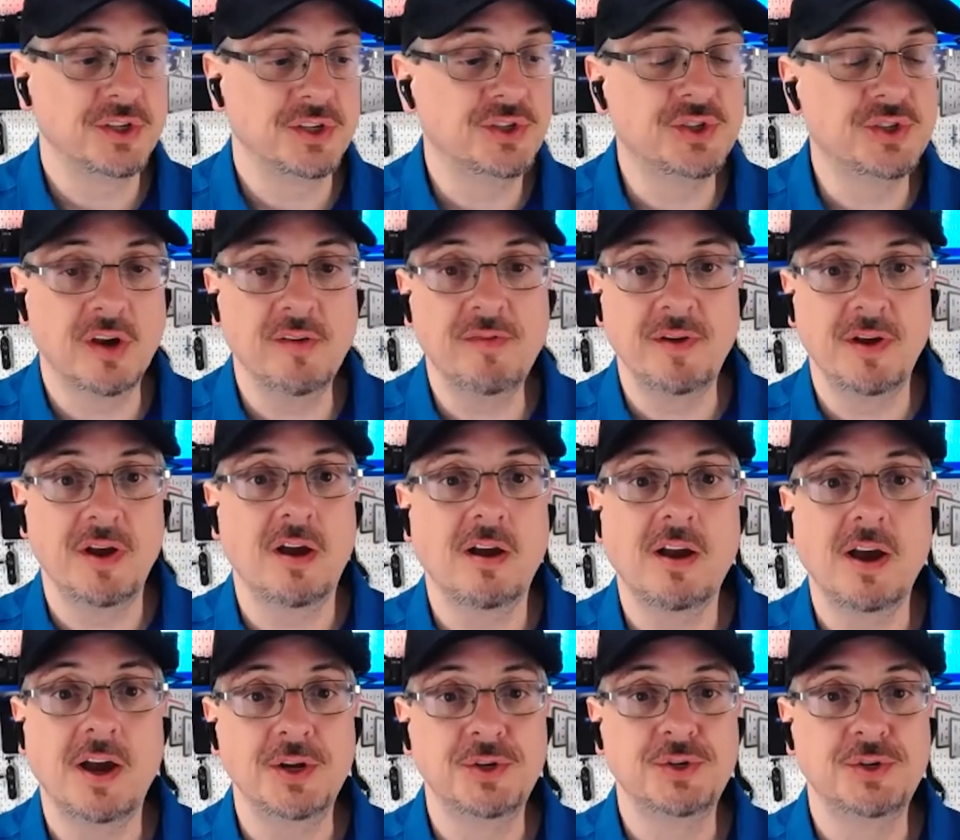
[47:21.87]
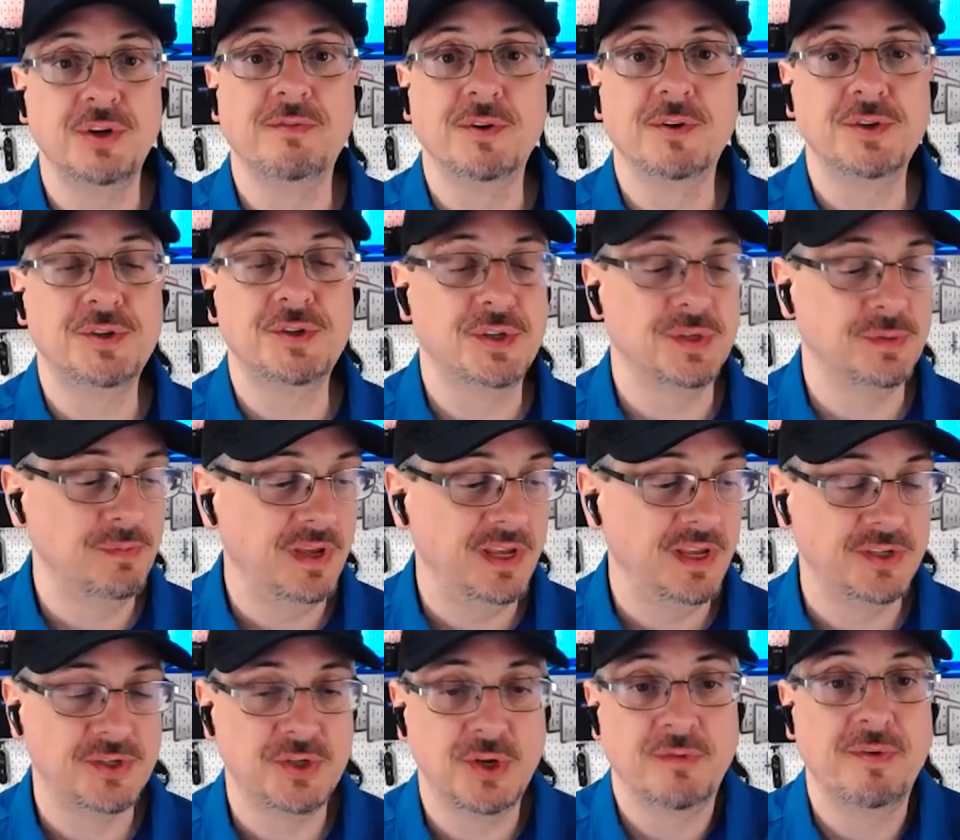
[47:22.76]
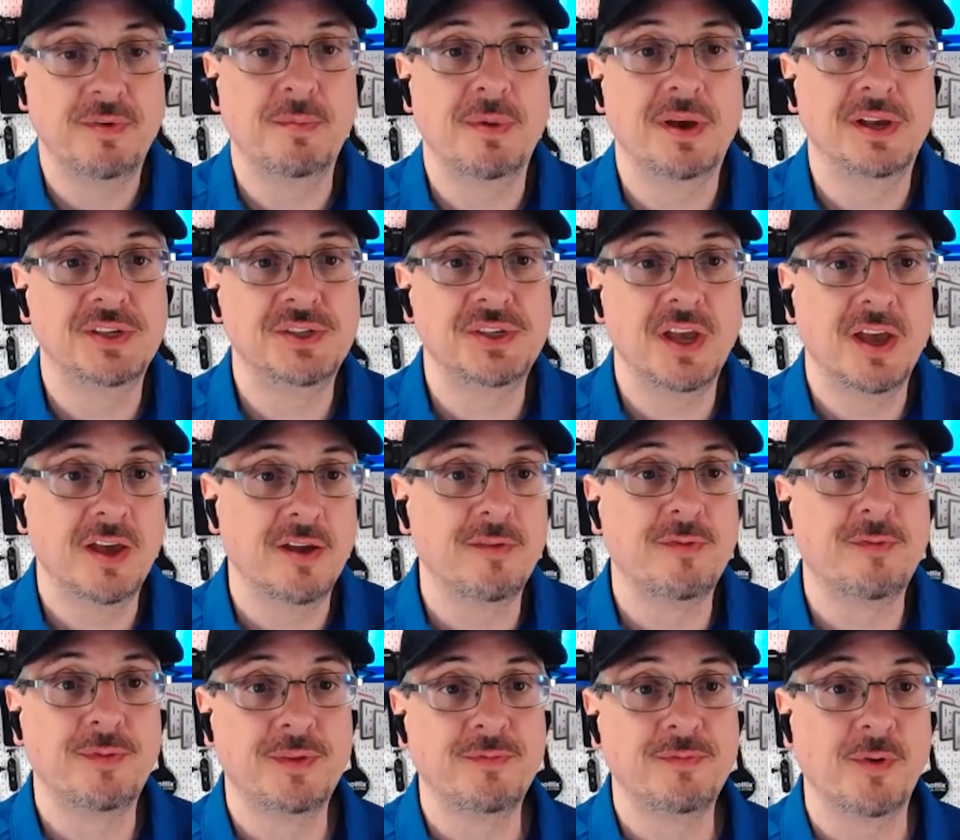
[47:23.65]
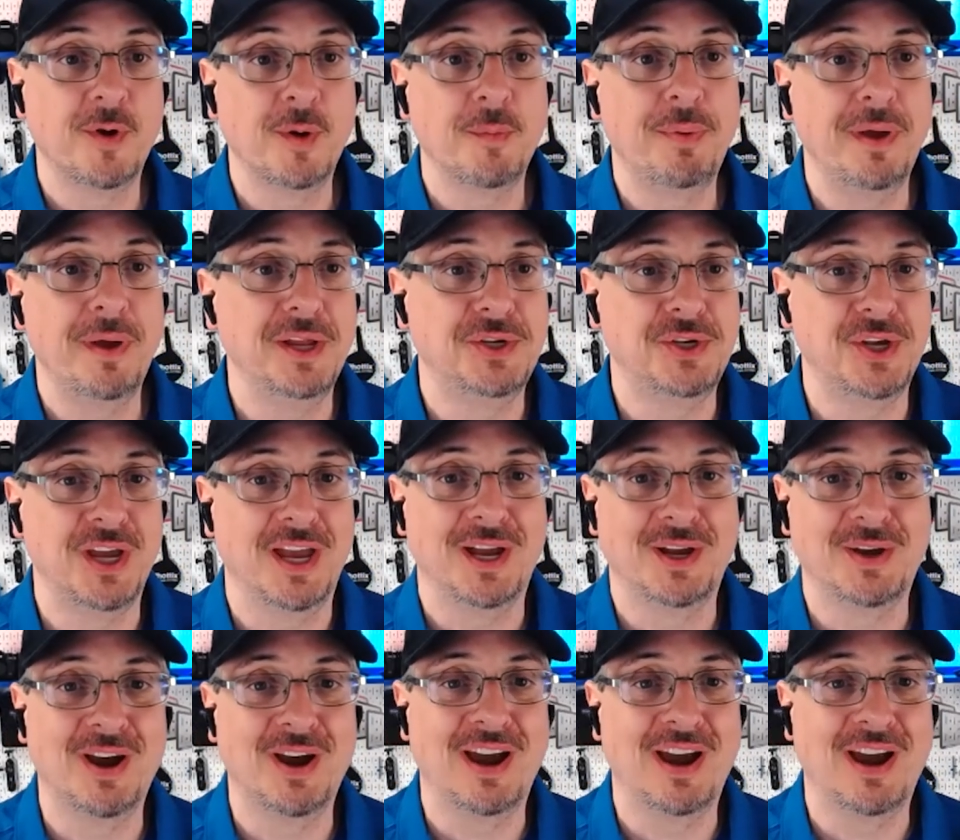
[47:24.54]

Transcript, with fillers: serving our country versus me serving myself for a paycheck,